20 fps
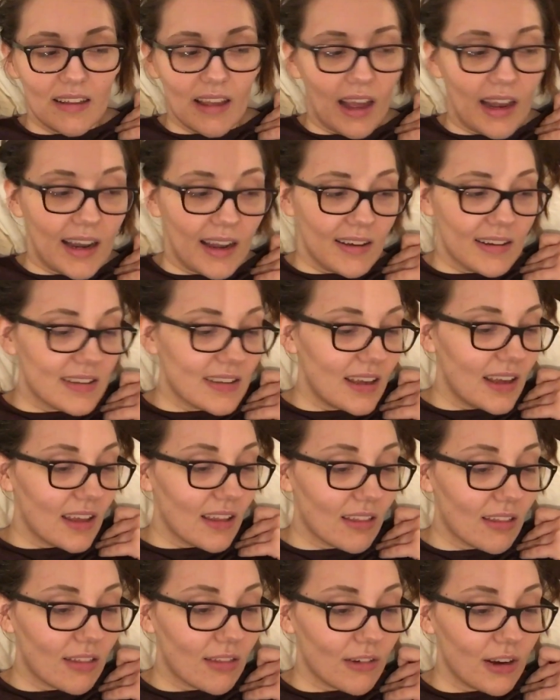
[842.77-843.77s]
And now it's like
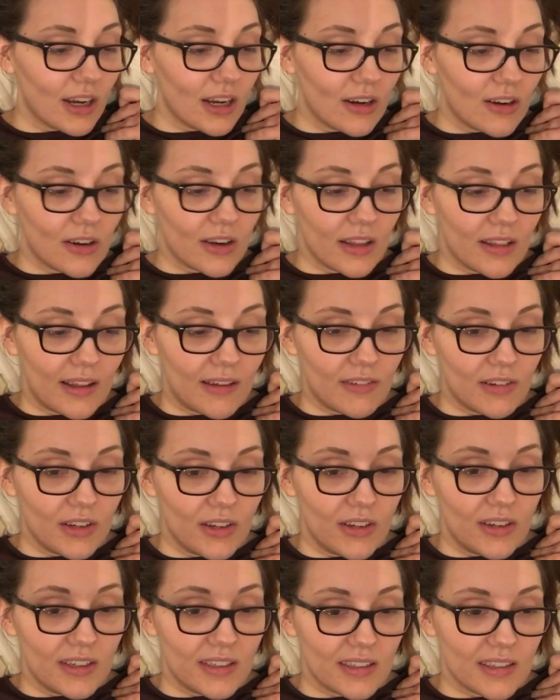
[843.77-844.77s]
three o'clock in the
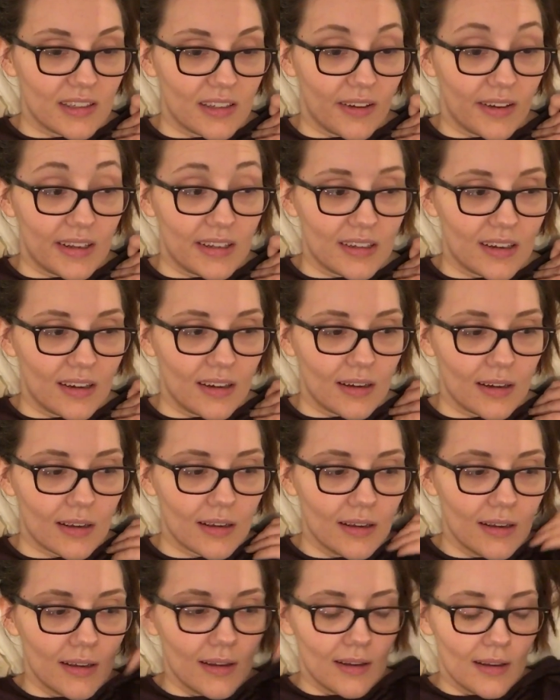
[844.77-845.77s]
afternoon, it's going
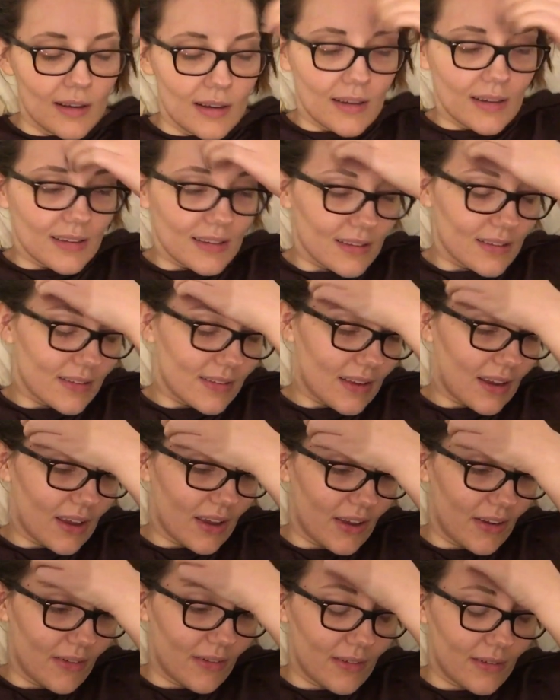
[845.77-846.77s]
dark.
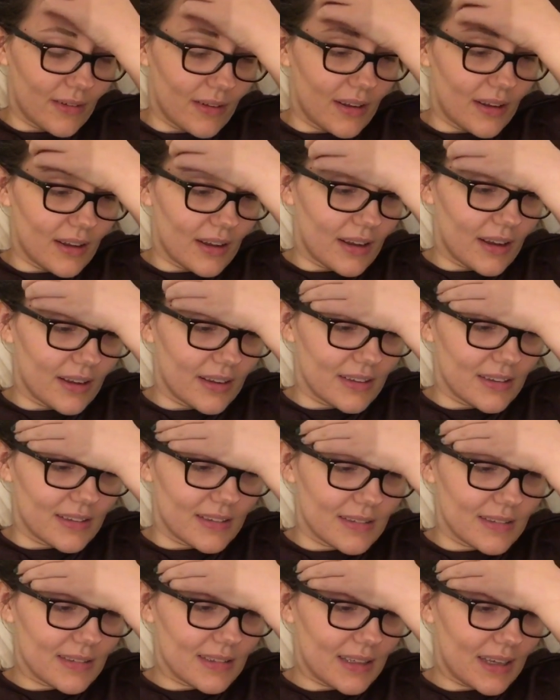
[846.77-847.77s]
So,
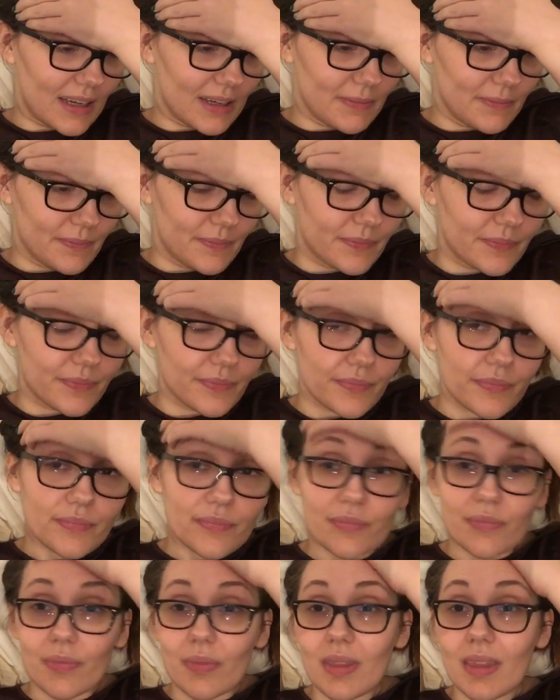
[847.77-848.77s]
yeah.
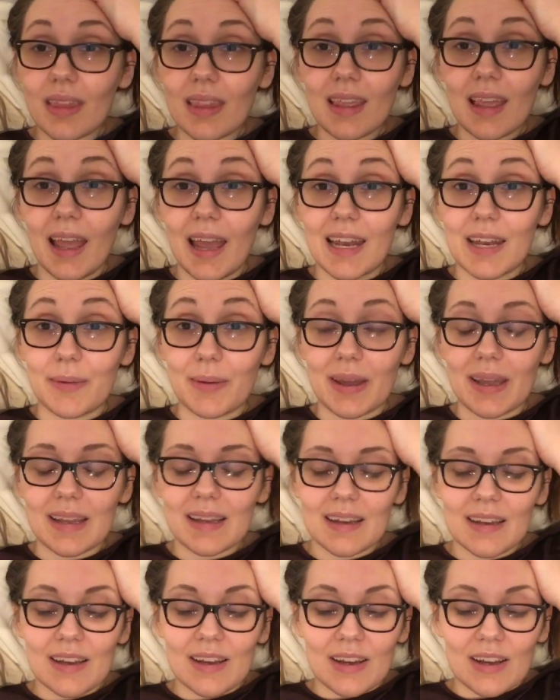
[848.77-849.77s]

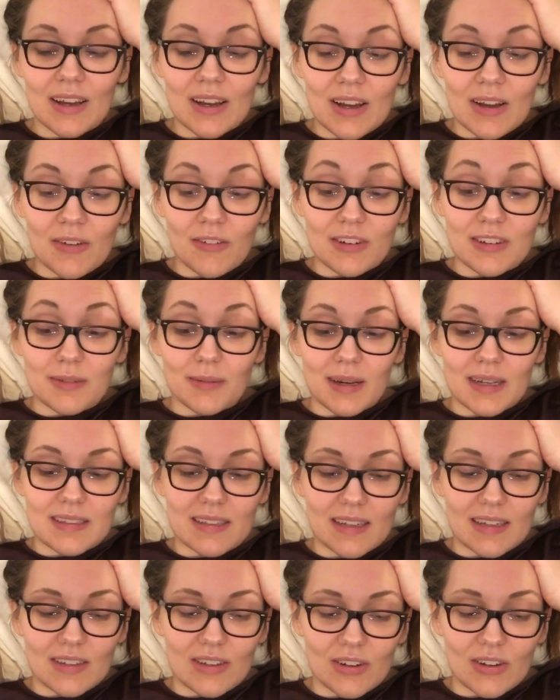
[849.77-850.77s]
Anyway, the reason why I
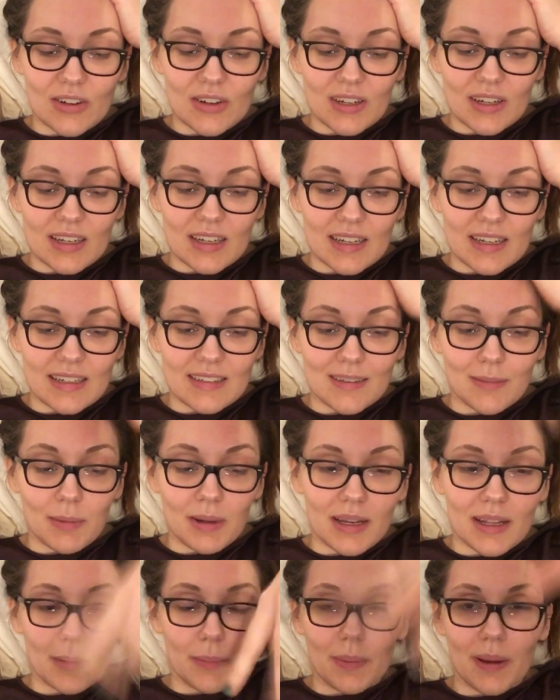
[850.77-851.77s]
turned on is I'm
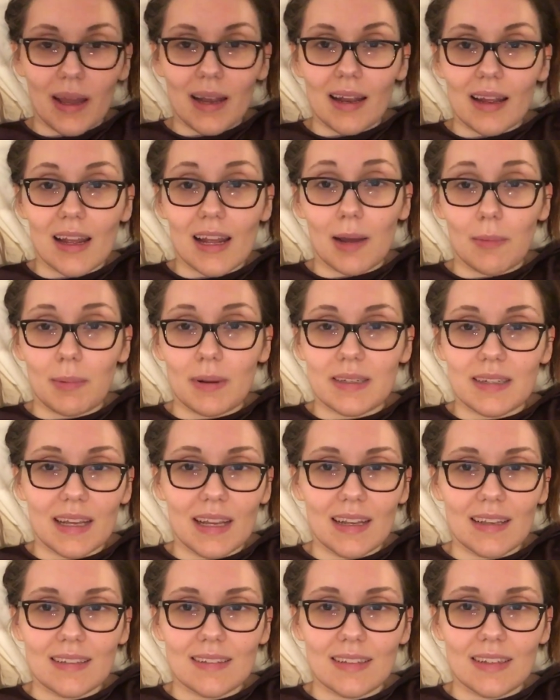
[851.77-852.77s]
going to combine like a couple of
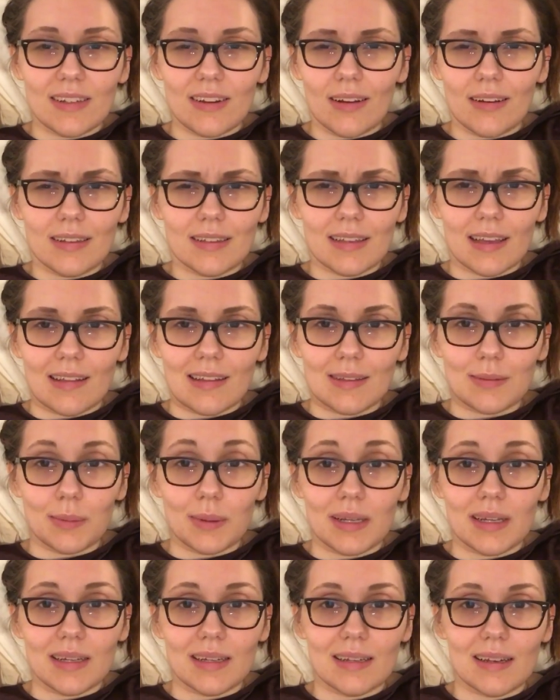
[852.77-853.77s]
days so you don't just get these
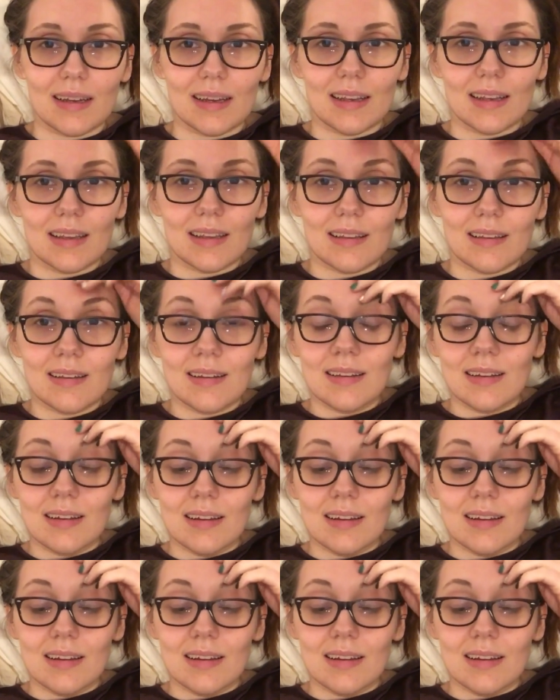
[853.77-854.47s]
weird like